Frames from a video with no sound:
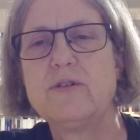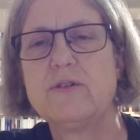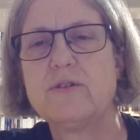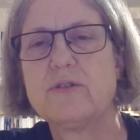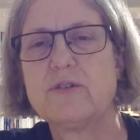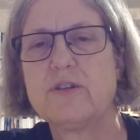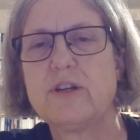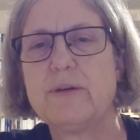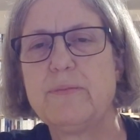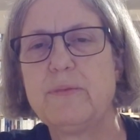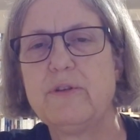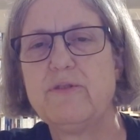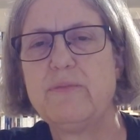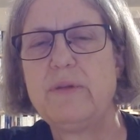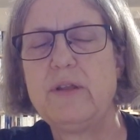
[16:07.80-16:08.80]
and there's a
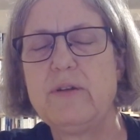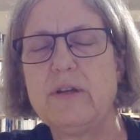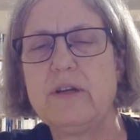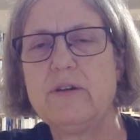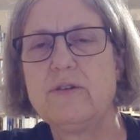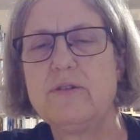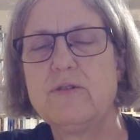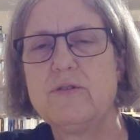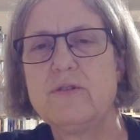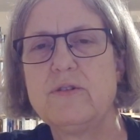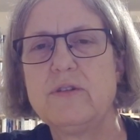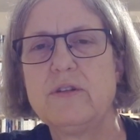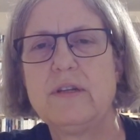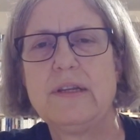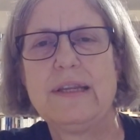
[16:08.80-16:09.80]
couple of male
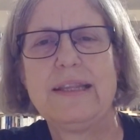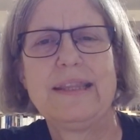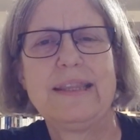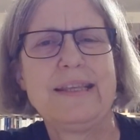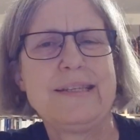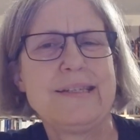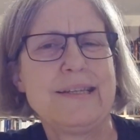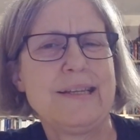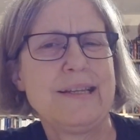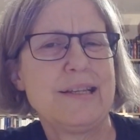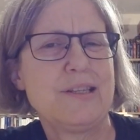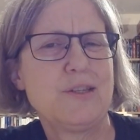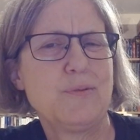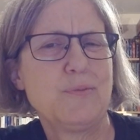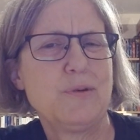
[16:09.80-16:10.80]
characters, and things kind of
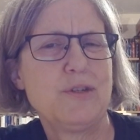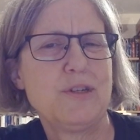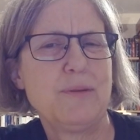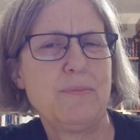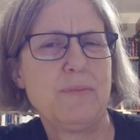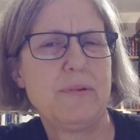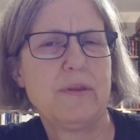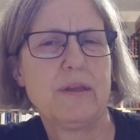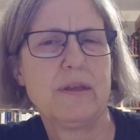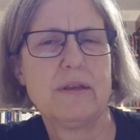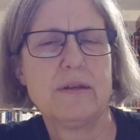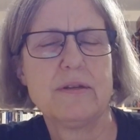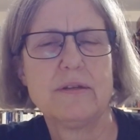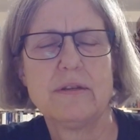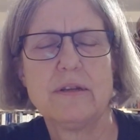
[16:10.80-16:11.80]
get switched up at the
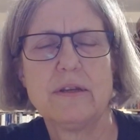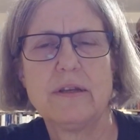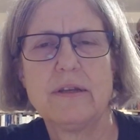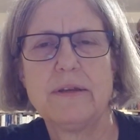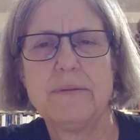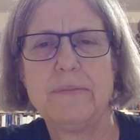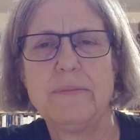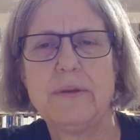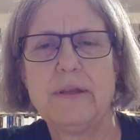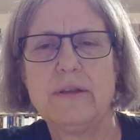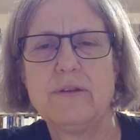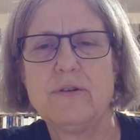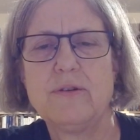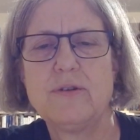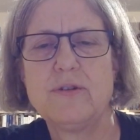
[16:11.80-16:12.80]
end,
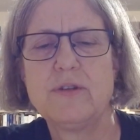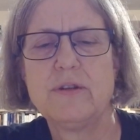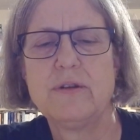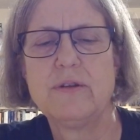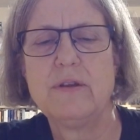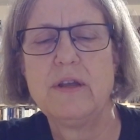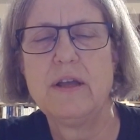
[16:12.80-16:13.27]
and there's a